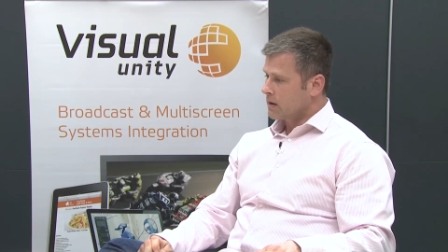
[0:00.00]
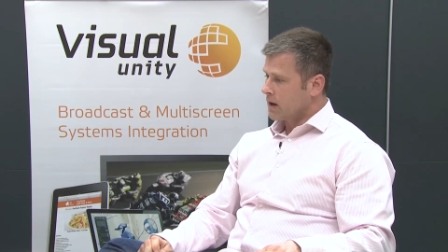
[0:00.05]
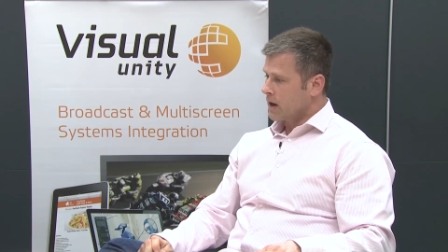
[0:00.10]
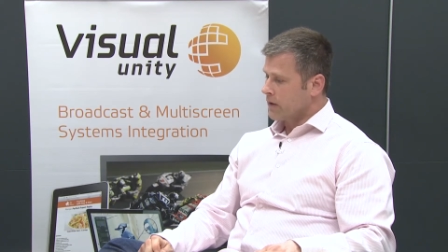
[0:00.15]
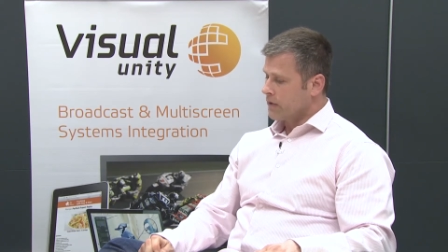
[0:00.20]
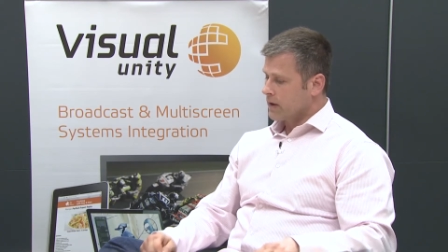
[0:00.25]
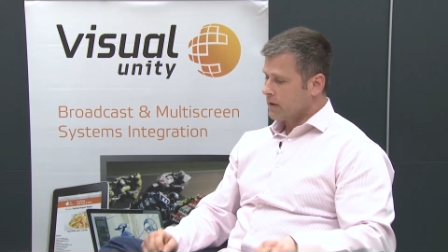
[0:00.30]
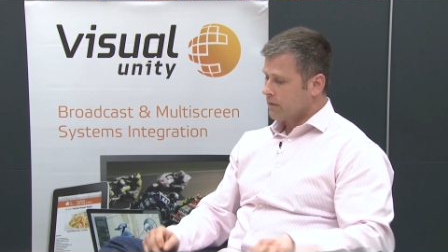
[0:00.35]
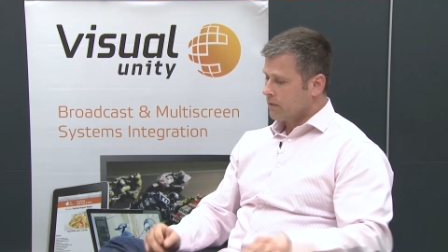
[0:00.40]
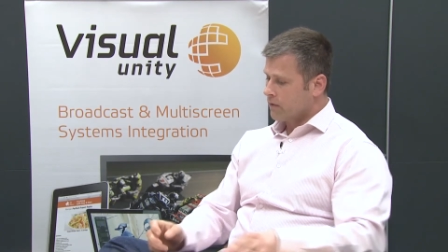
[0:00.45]

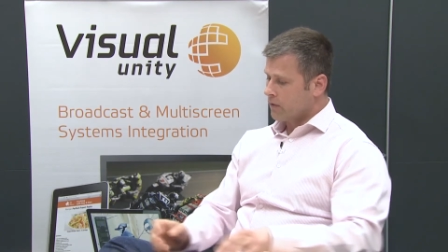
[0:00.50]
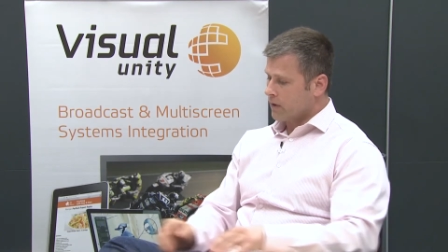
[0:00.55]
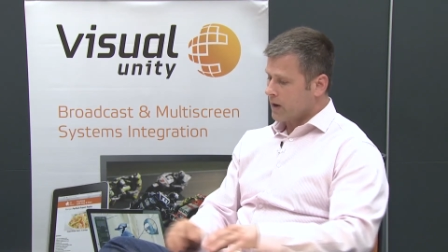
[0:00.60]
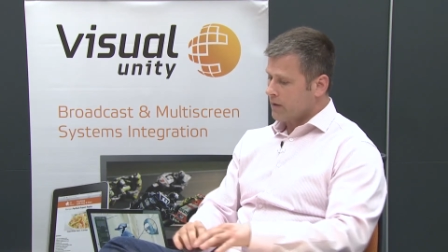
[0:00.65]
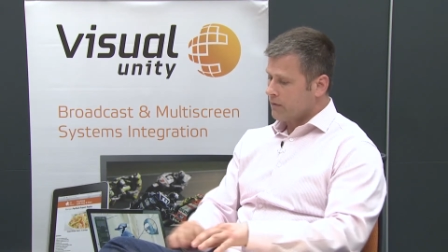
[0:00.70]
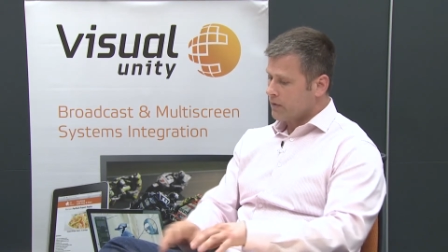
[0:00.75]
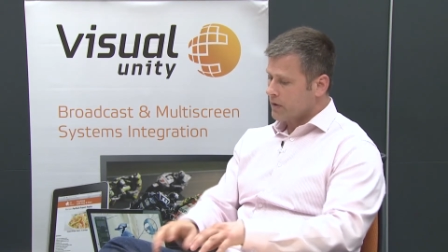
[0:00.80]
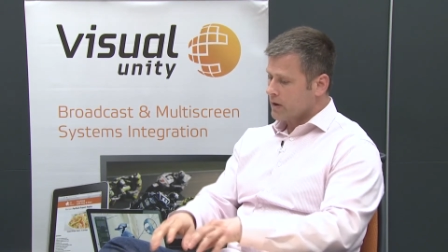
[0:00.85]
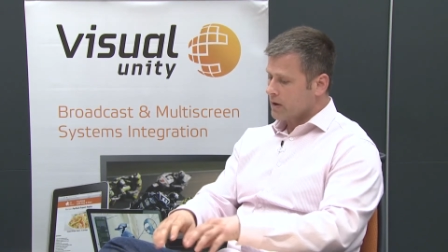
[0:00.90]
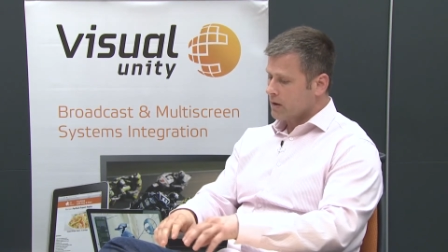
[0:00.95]
I think for
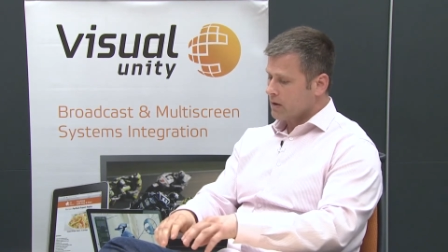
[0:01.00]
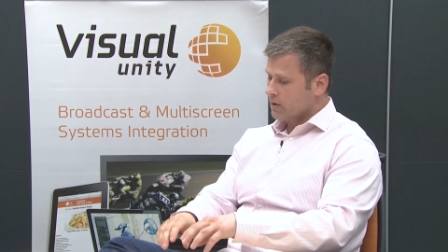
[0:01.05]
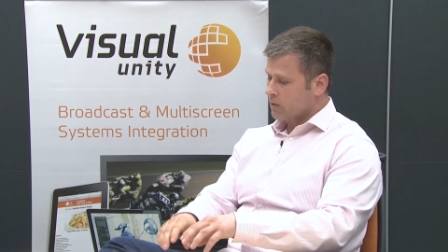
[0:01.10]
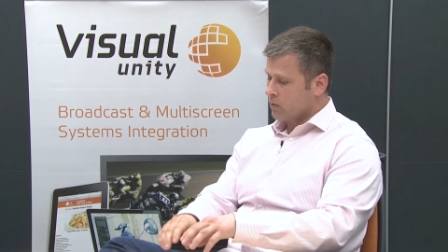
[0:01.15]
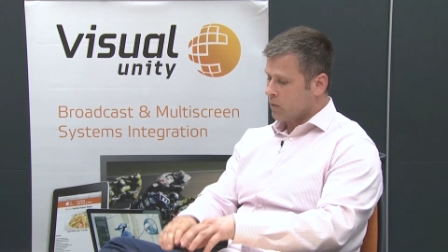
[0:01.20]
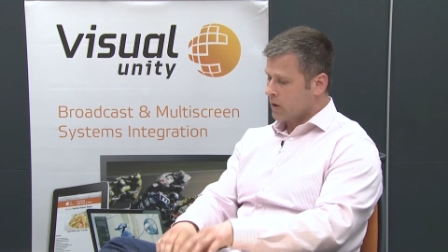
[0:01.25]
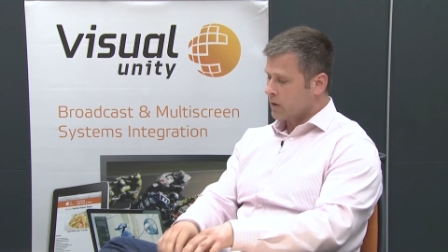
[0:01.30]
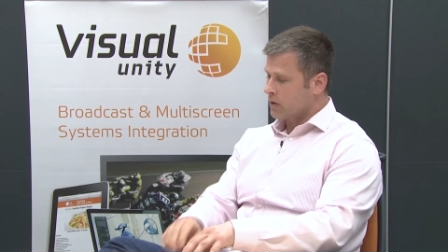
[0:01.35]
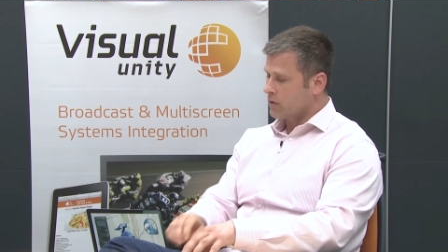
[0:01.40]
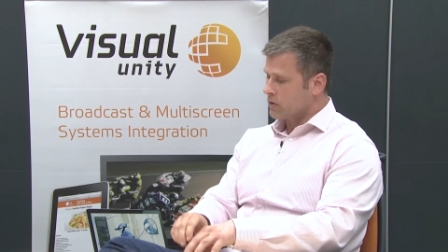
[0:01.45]
every
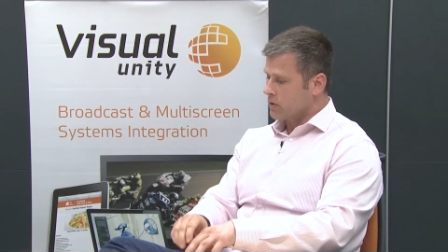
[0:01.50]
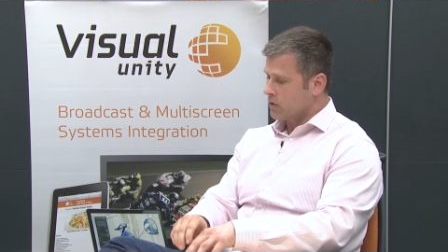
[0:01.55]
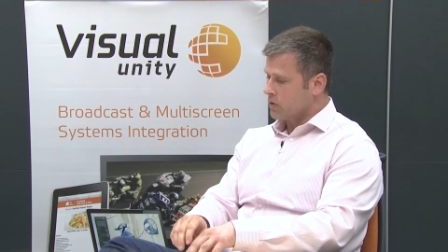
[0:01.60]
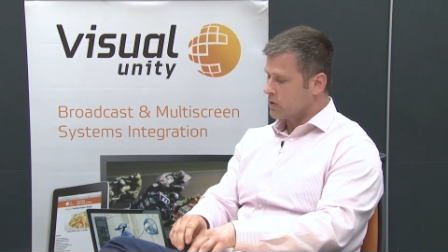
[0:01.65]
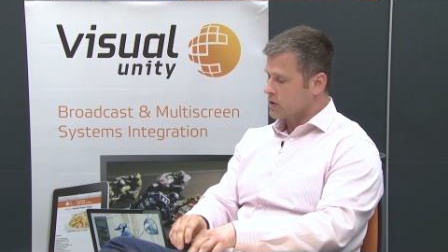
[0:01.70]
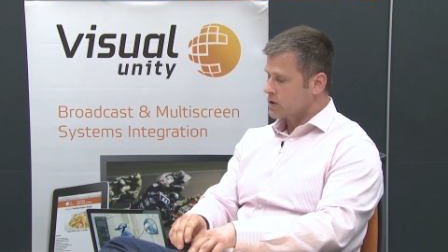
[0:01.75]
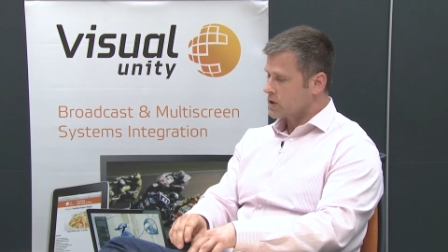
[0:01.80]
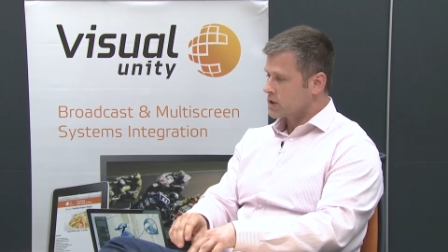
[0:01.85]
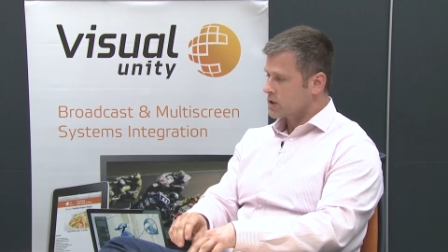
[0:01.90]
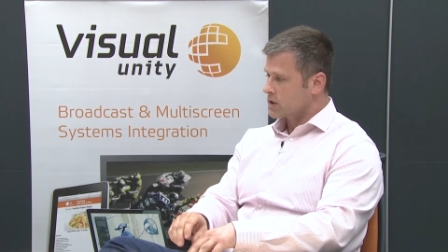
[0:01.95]
one of
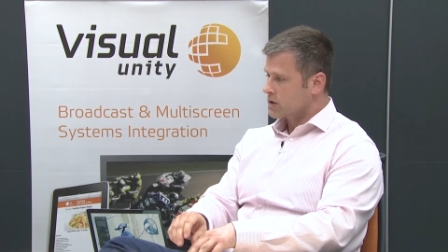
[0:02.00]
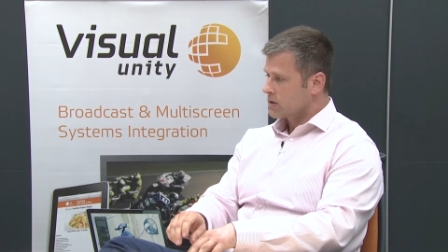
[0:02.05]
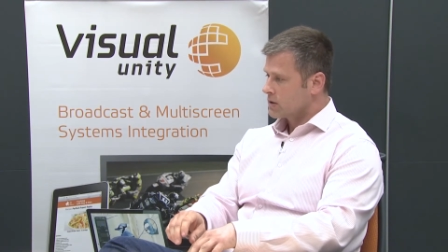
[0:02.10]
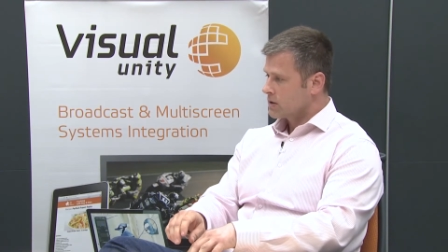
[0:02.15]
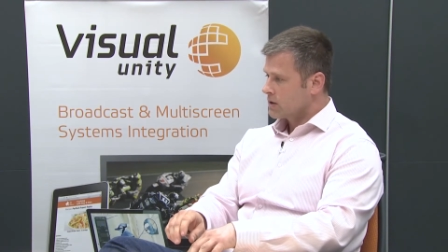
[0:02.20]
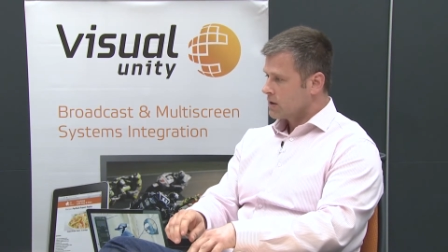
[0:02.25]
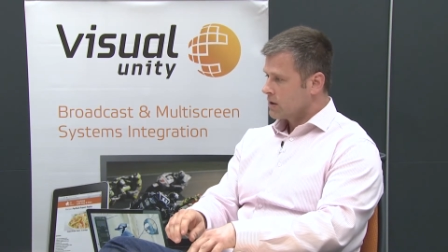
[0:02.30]
those